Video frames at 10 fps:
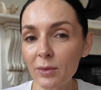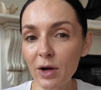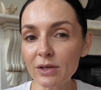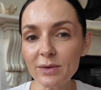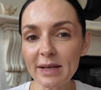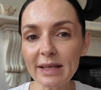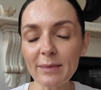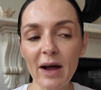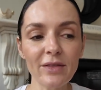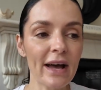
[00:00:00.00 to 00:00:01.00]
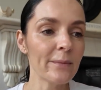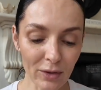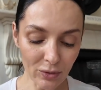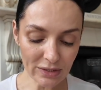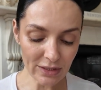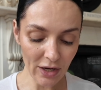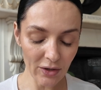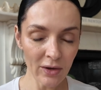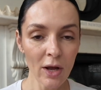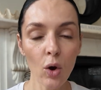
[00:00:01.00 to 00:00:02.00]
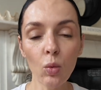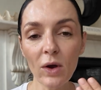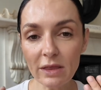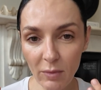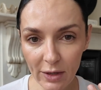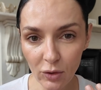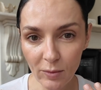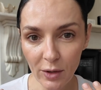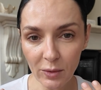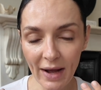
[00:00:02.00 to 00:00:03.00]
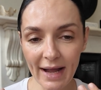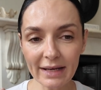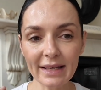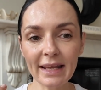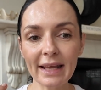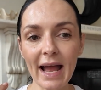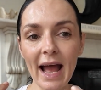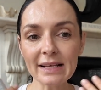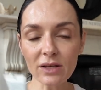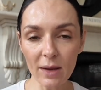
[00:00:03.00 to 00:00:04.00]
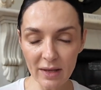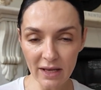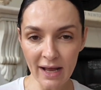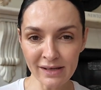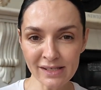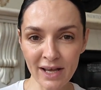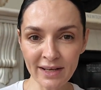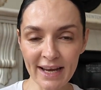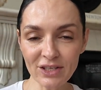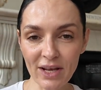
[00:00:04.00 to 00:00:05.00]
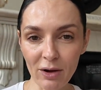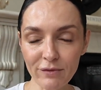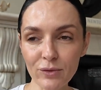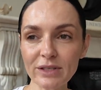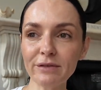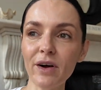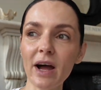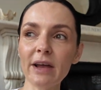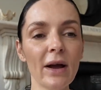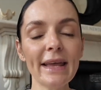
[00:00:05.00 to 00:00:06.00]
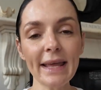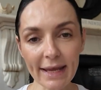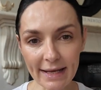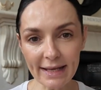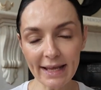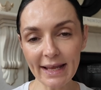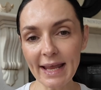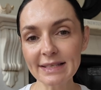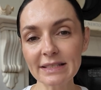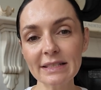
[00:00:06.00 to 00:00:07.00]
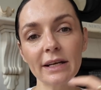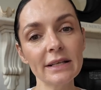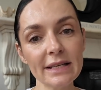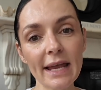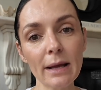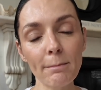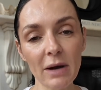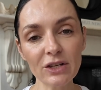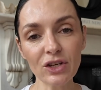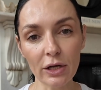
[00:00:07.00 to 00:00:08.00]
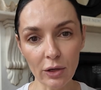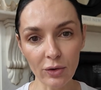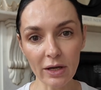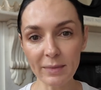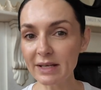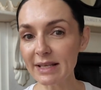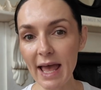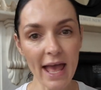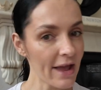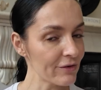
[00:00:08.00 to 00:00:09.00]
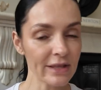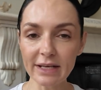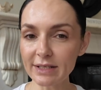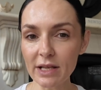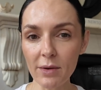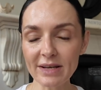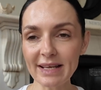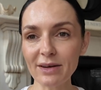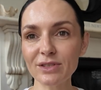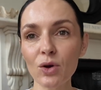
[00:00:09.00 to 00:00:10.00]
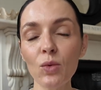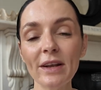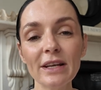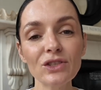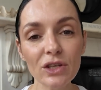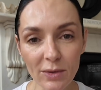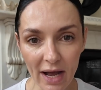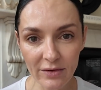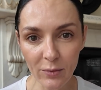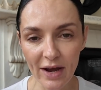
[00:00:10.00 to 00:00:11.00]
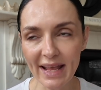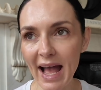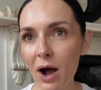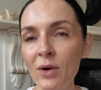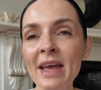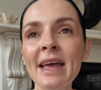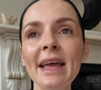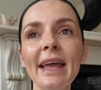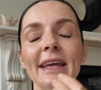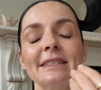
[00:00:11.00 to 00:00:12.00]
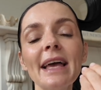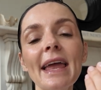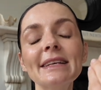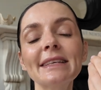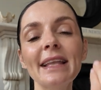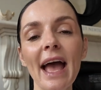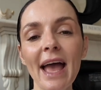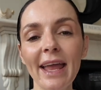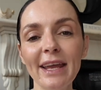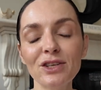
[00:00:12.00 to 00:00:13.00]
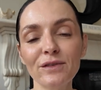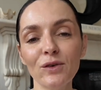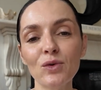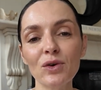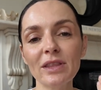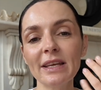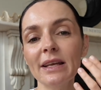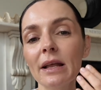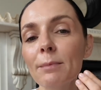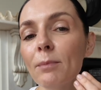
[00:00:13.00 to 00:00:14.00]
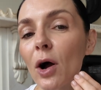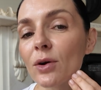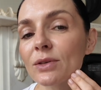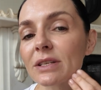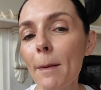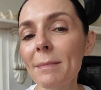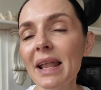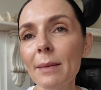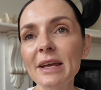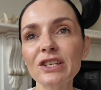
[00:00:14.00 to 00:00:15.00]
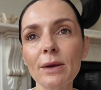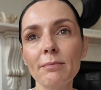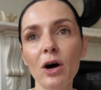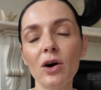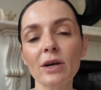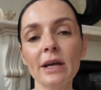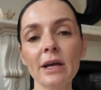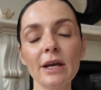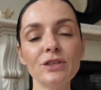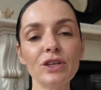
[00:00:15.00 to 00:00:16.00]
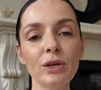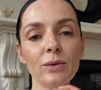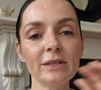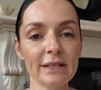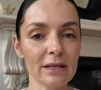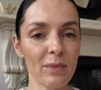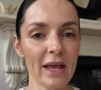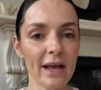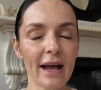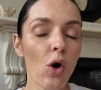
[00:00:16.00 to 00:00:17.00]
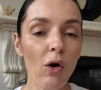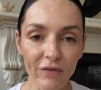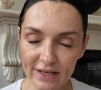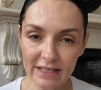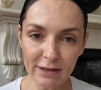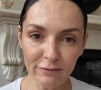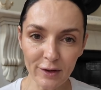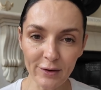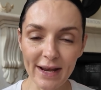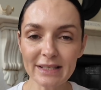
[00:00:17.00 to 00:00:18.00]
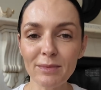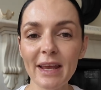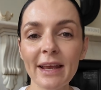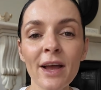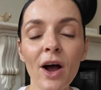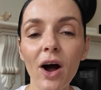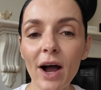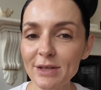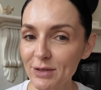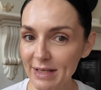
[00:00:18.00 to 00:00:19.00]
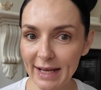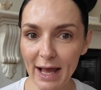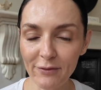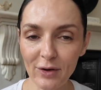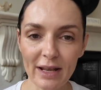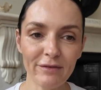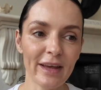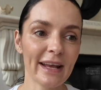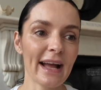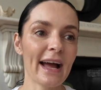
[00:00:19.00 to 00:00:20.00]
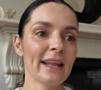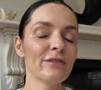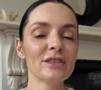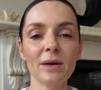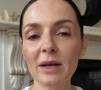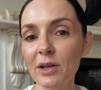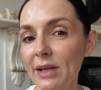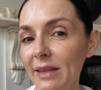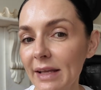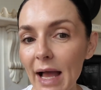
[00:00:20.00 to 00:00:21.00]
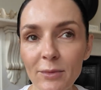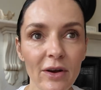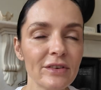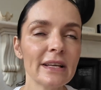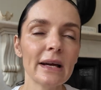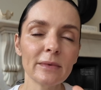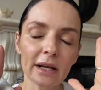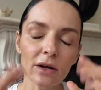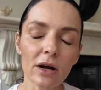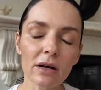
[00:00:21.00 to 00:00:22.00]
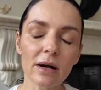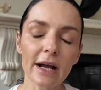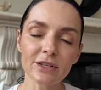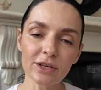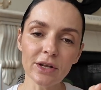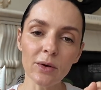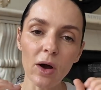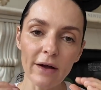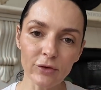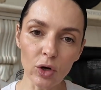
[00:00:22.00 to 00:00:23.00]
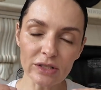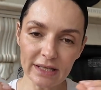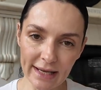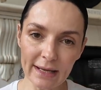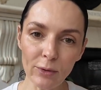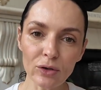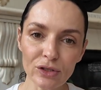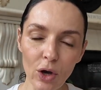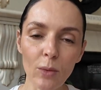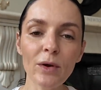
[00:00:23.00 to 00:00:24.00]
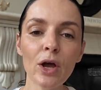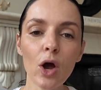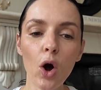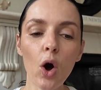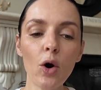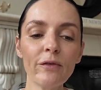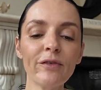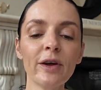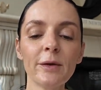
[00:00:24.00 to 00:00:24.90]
Can't do anything about that. But also with my hormonal acne, as I'm at a certain age now, at 45, my healing is going to take much longer because everything is slowing down. So when I do have a breakout, it takes an age for the post-blemish mark to disappear. Obviously infuriates me. I do skincare for a living, and every time I look in the camera every day, I'm like, oh, I've got to keep on top of